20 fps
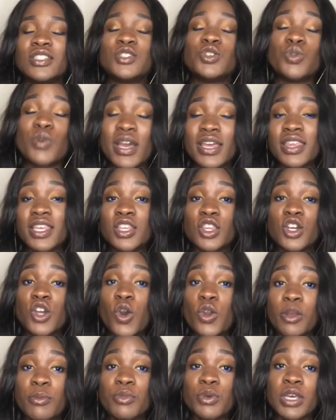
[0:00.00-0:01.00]
Do I think the
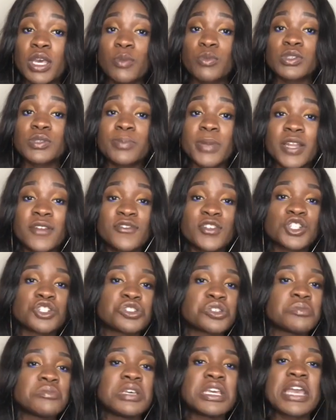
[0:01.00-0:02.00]
coding bootcamp was
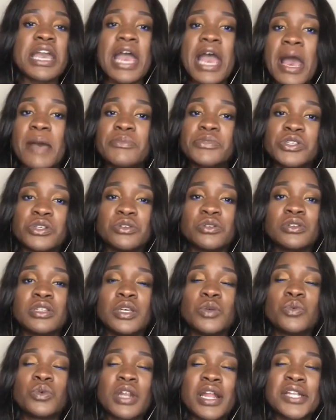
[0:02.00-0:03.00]
beneficial to me?
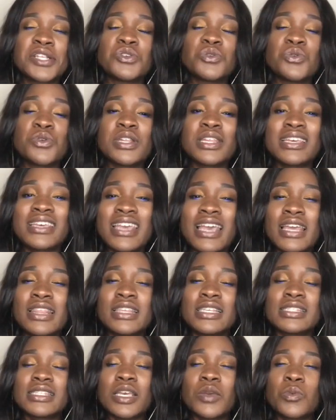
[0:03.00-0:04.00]
Absolutely. Would I do it
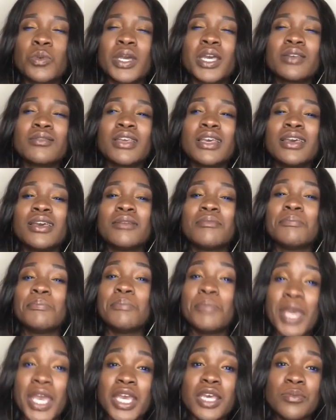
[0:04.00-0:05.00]
again the same way?
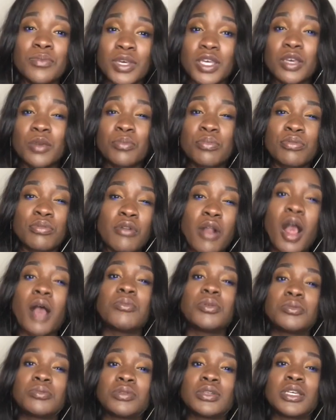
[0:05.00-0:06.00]
Maybe,
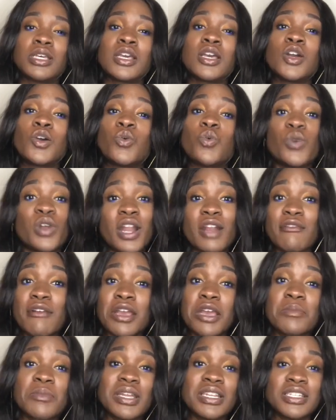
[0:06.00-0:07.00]
probably. Would I
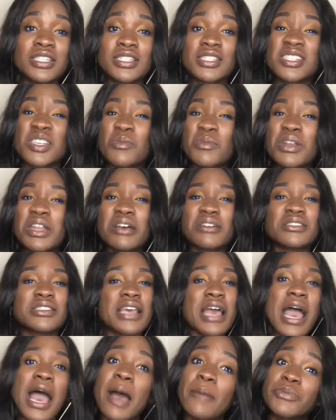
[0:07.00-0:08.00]
recommend it to someone
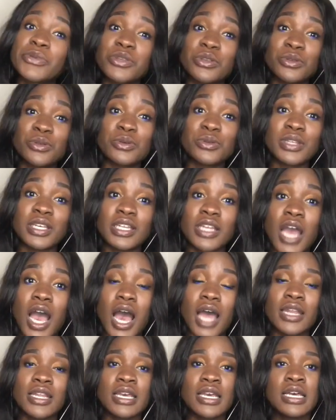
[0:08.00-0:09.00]
else? Absolutely
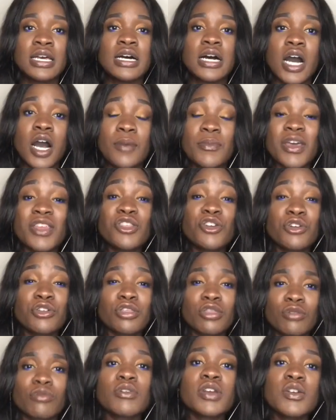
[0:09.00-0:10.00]
not. And there are
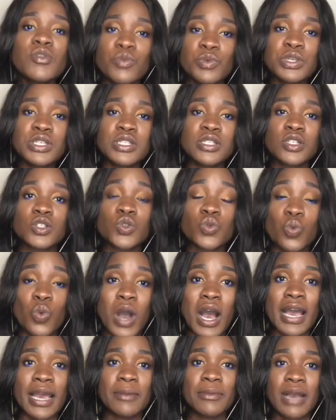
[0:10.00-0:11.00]
three reasons
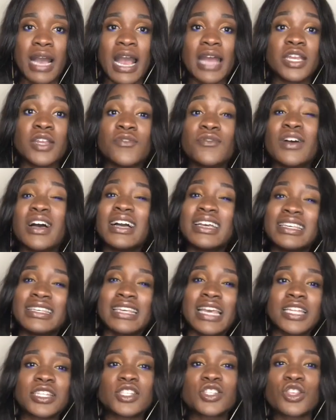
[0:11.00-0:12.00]
why I'm kind of
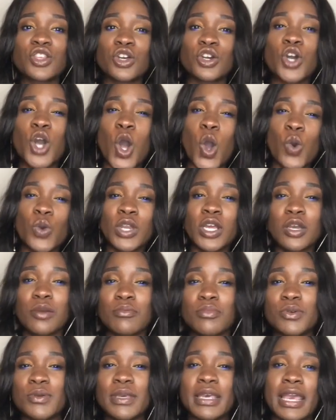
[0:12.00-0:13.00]
against the coding
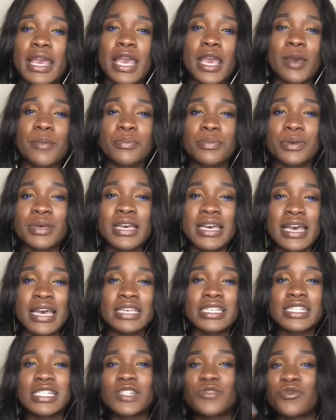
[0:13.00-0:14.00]
bootcamp
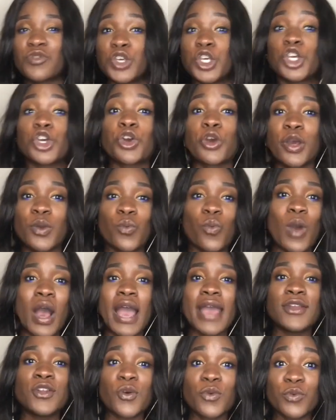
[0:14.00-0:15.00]
sphere and
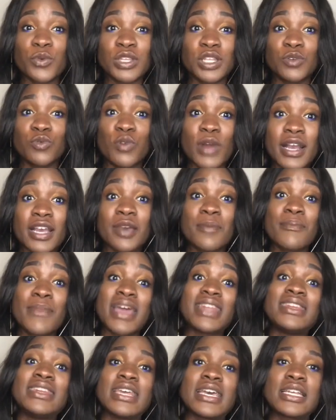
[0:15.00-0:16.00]
why I don't really
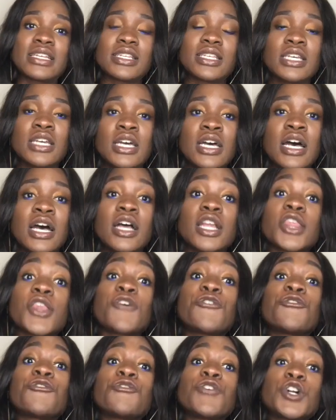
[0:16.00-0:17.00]
recommend it.
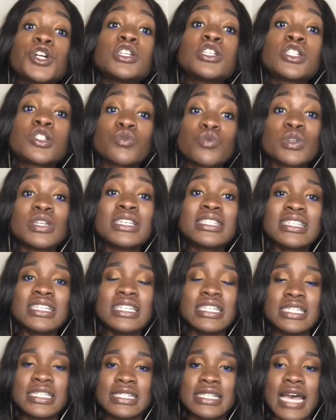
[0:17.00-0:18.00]
The first
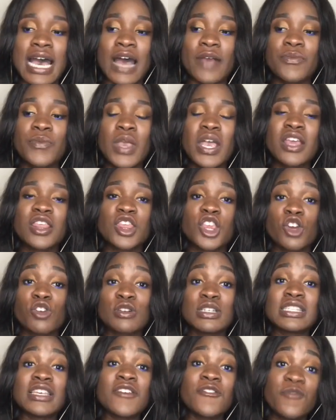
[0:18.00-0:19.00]
reason is that
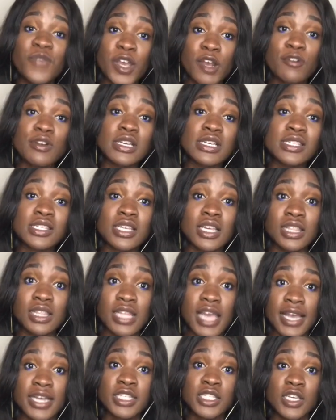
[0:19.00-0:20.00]
there is a very
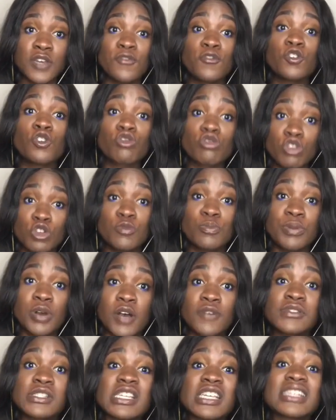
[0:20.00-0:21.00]
selective group
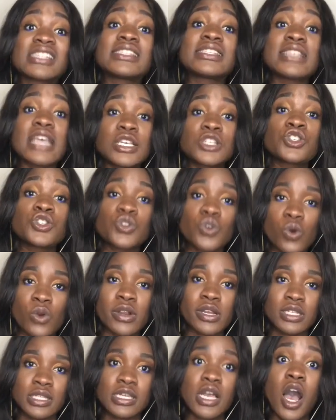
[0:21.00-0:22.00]
of success
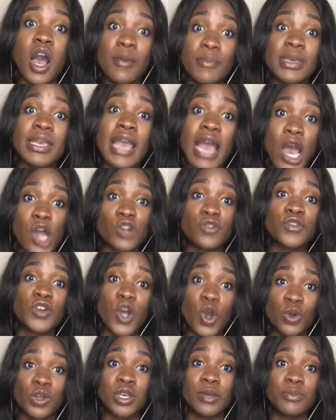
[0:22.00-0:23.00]
stories coming out of
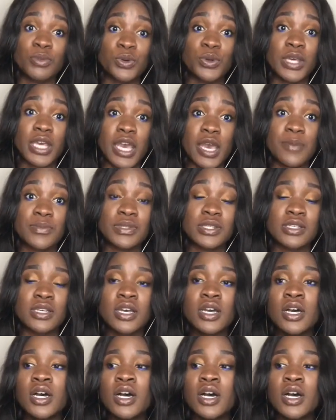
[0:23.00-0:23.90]
coding bootcamps.